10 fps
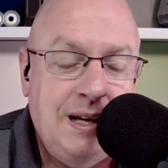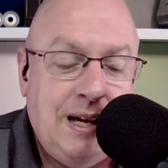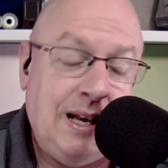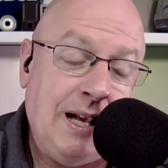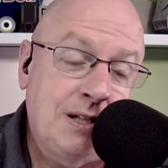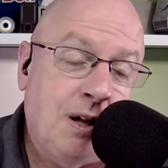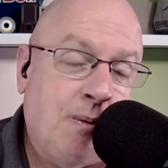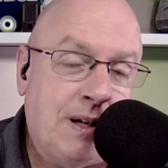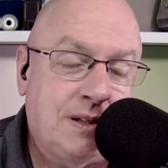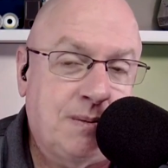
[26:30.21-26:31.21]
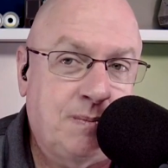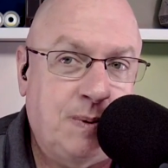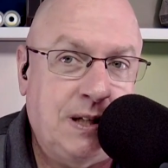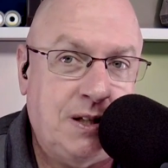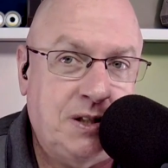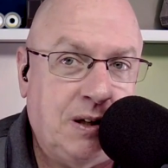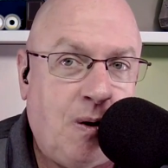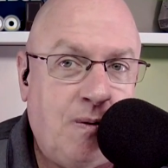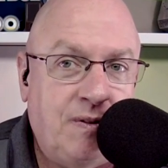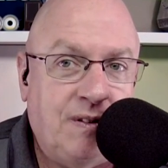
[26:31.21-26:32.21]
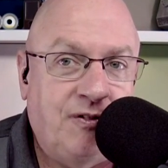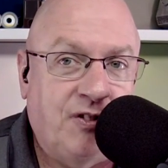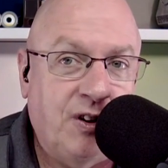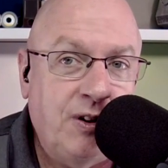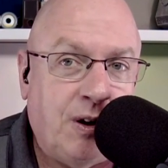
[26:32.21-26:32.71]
and Angelo wants to potentially go even further.